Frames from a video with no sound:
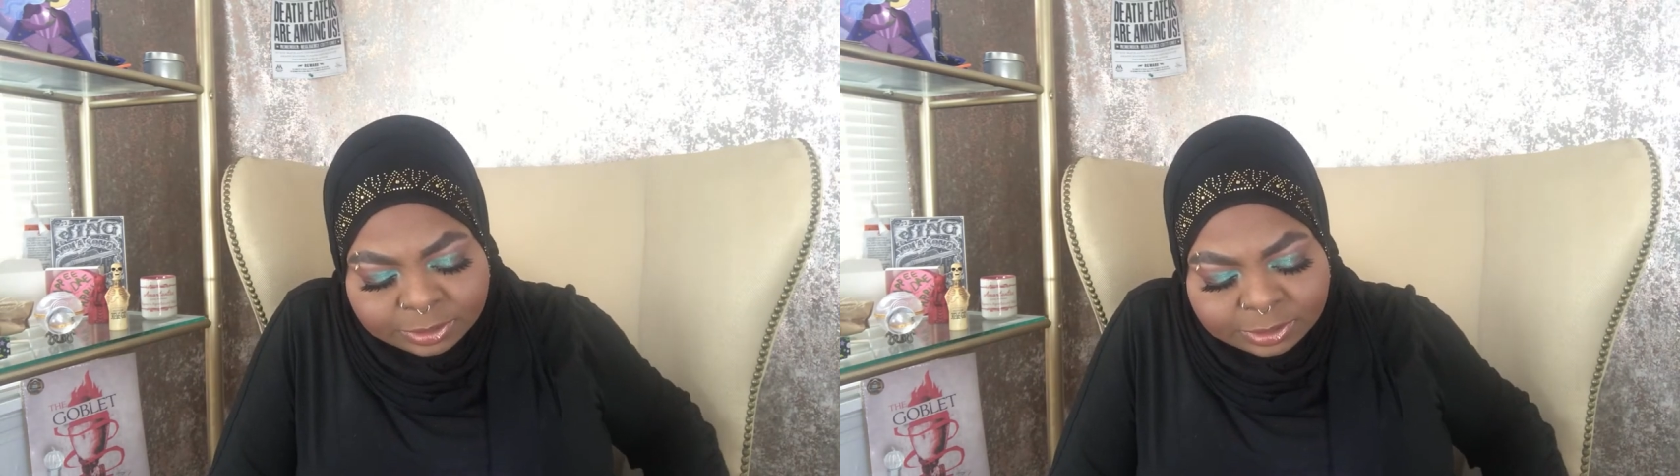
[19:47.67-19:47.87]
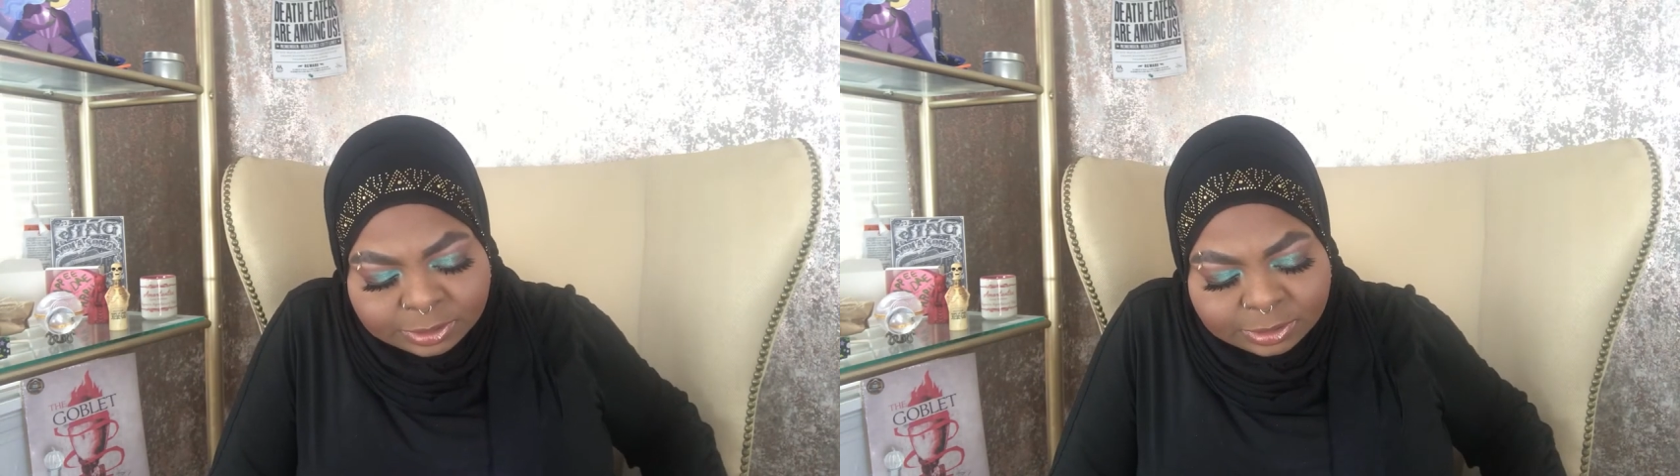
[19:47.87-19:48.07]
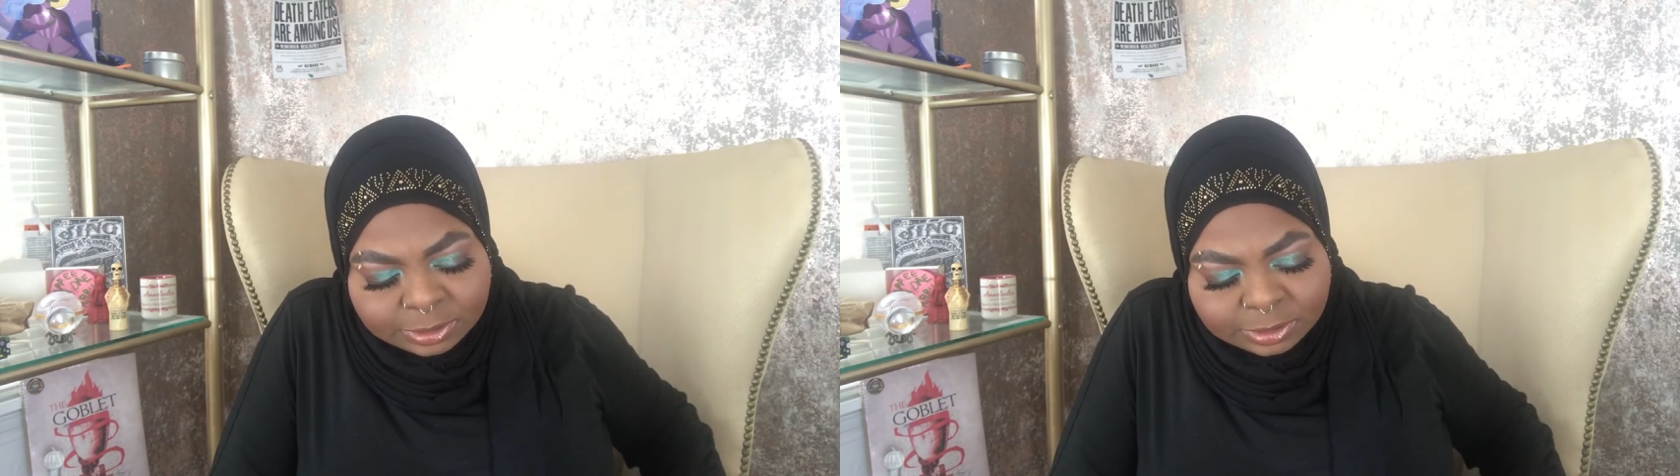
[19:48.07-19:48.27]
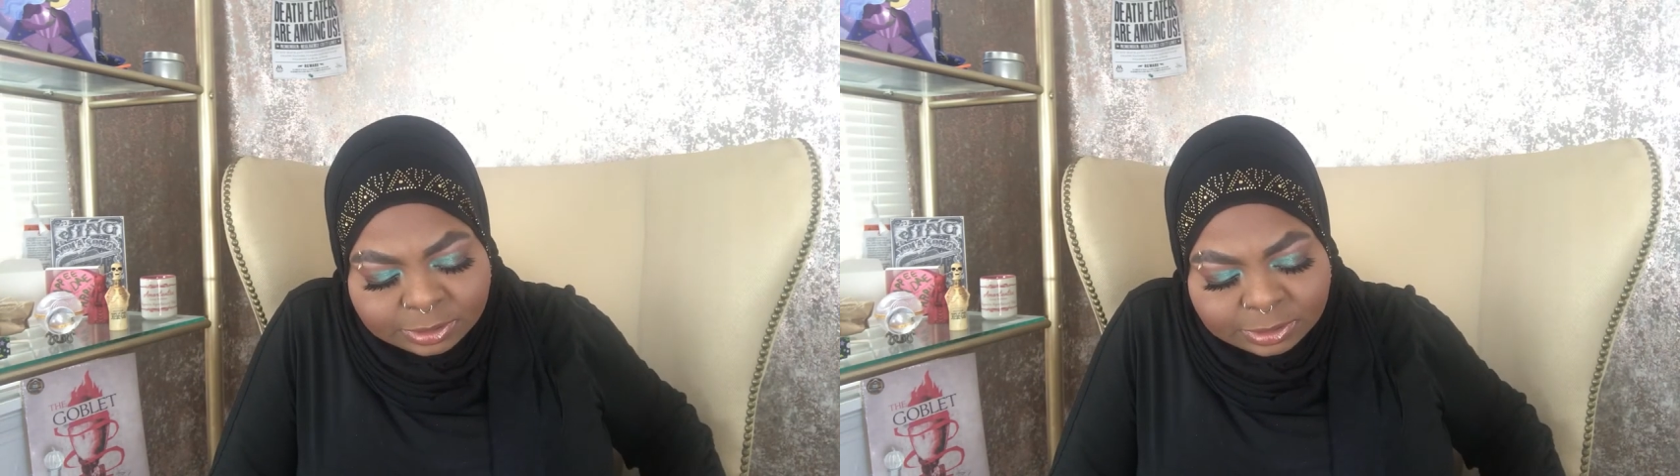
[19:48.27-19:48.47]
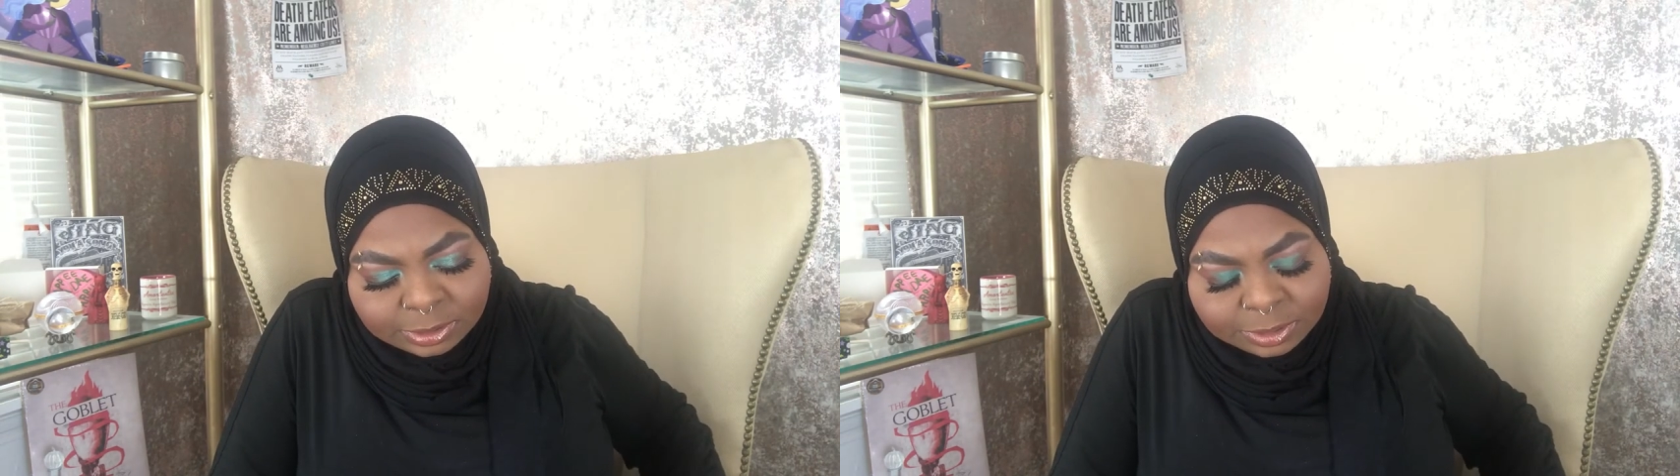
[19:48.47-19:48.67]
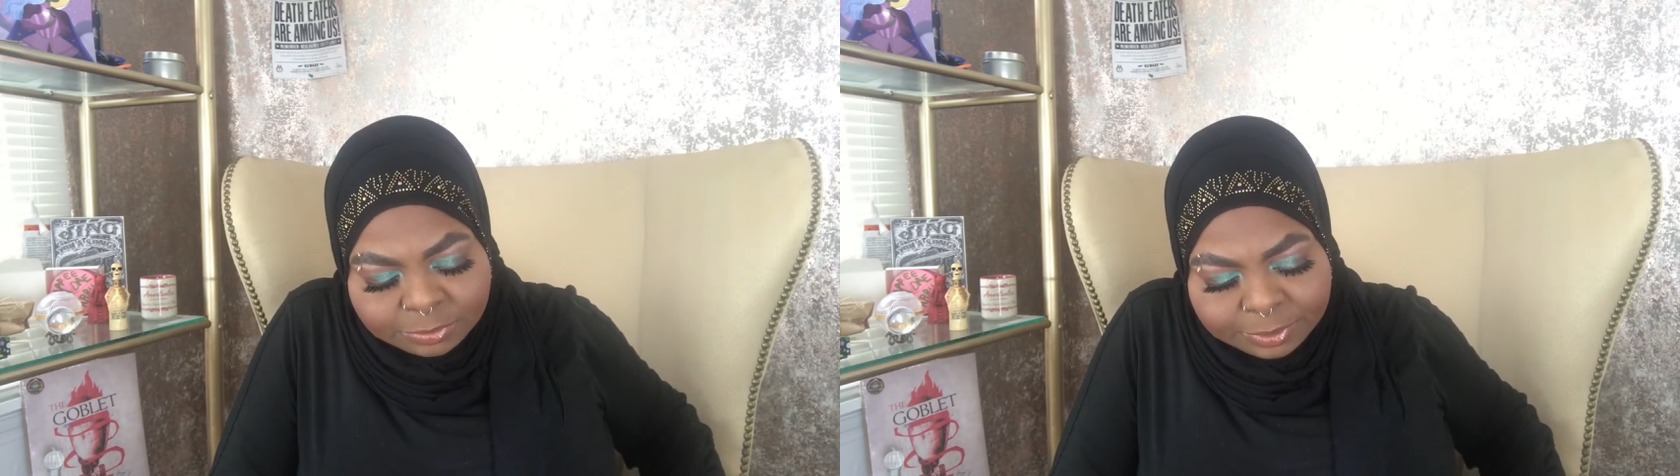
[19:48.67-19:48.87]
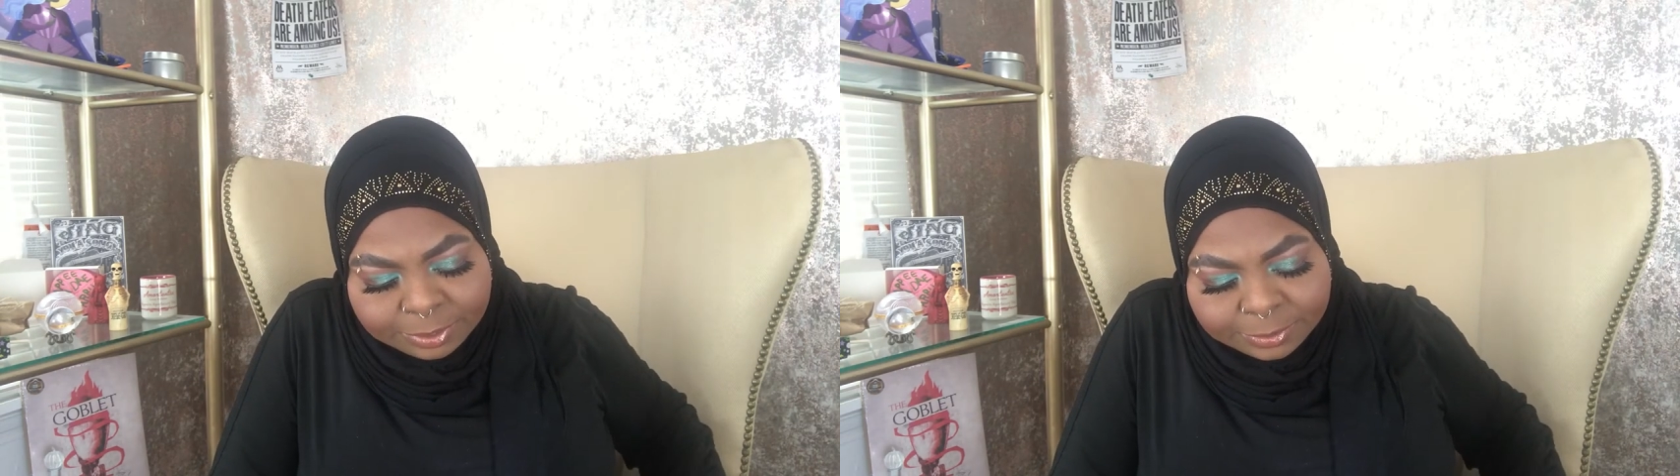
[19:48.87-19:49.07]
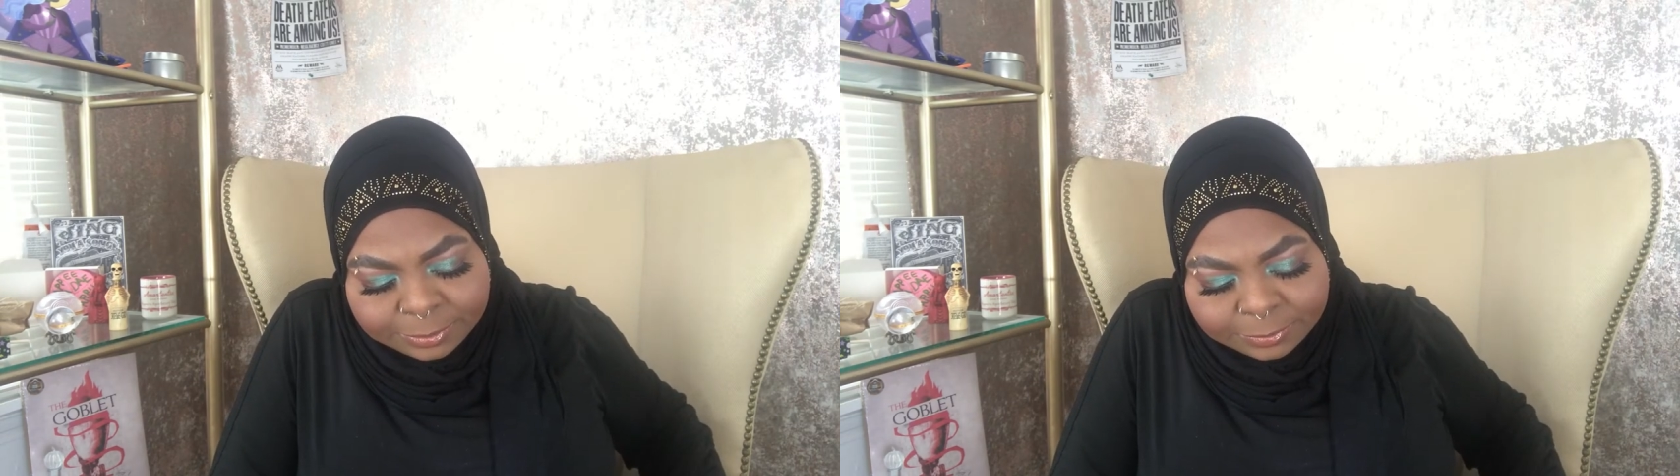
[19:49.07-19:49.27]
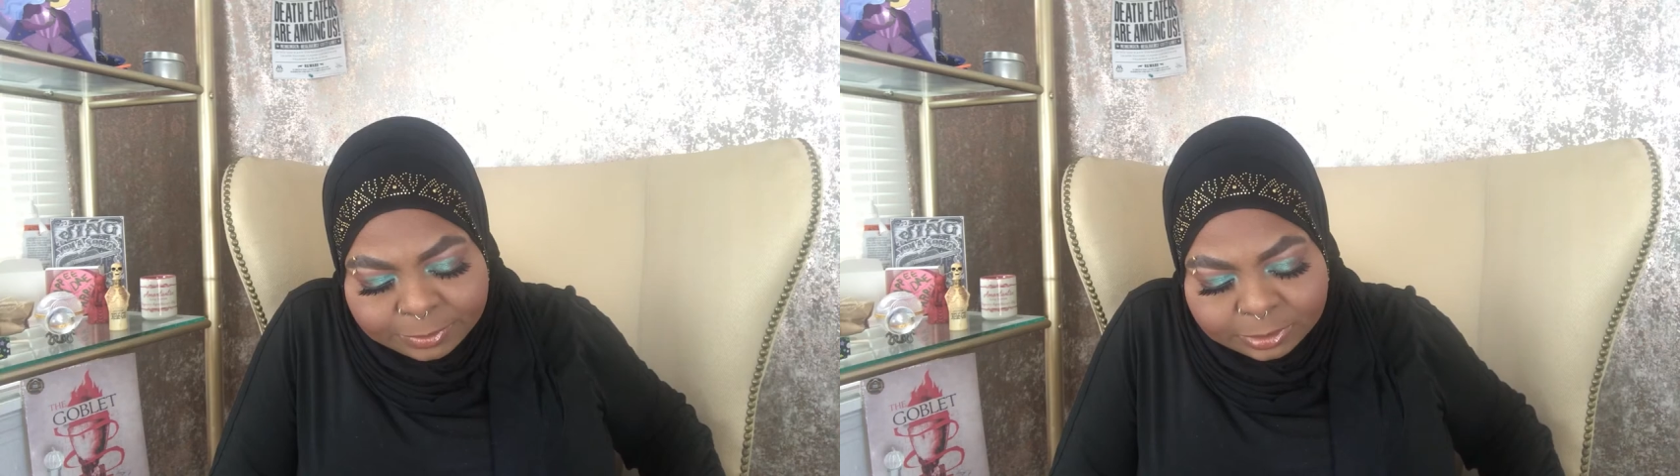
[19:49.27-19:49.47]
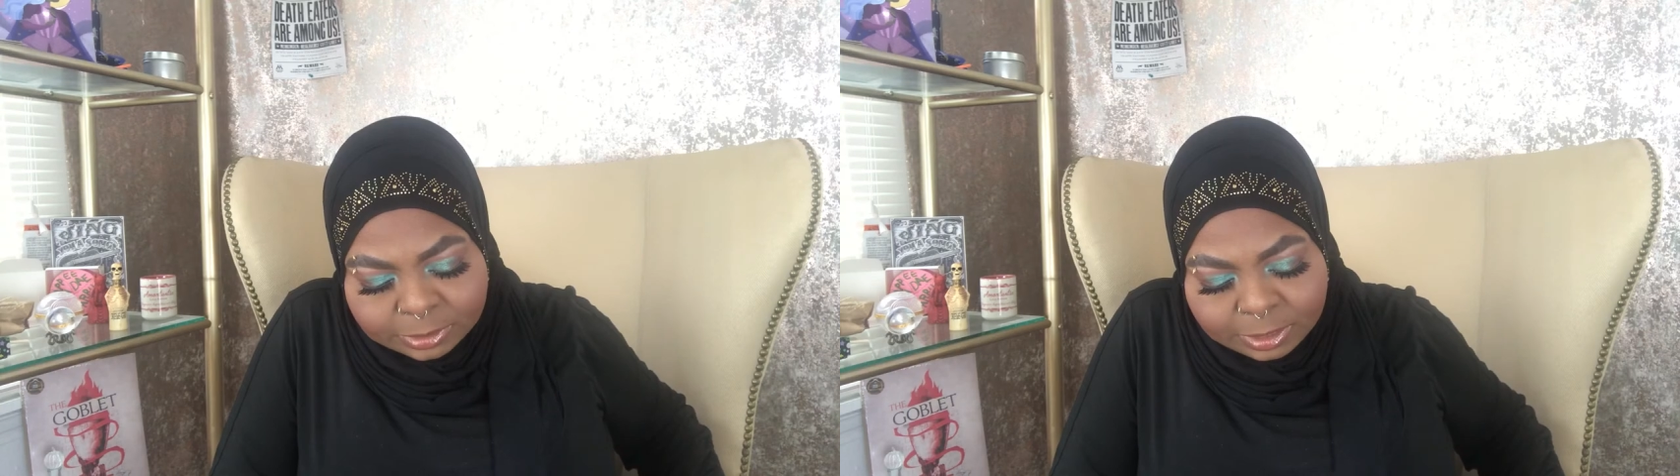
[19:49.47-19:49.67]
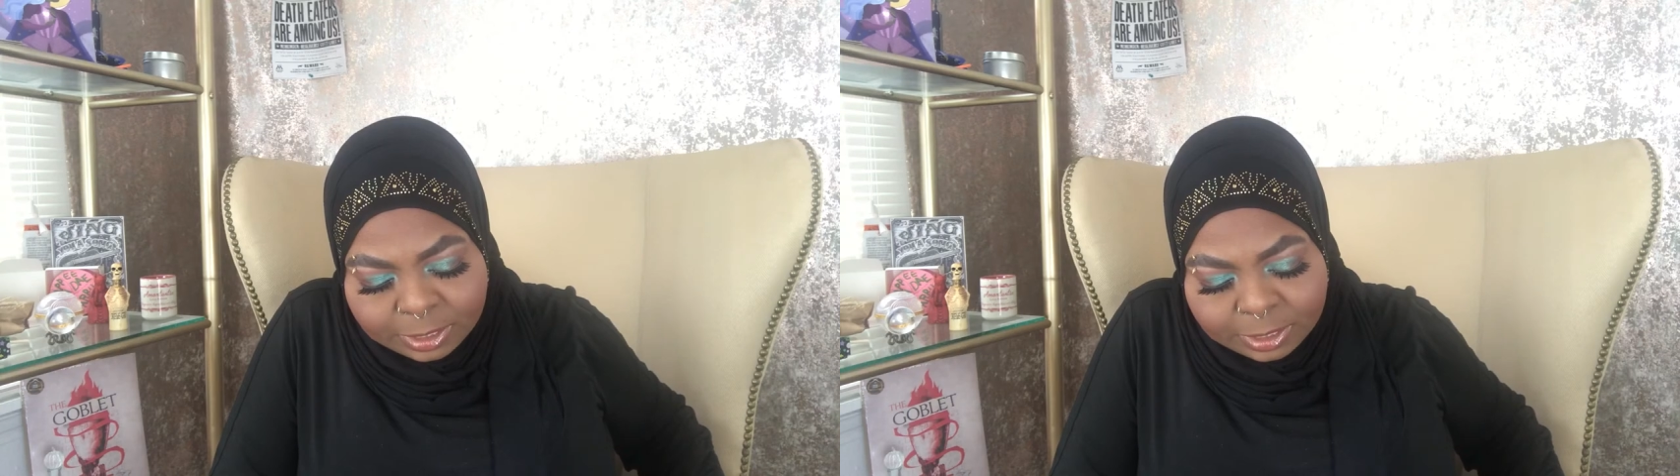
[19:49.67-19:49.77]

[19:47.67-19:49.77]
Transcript: Incendiary is an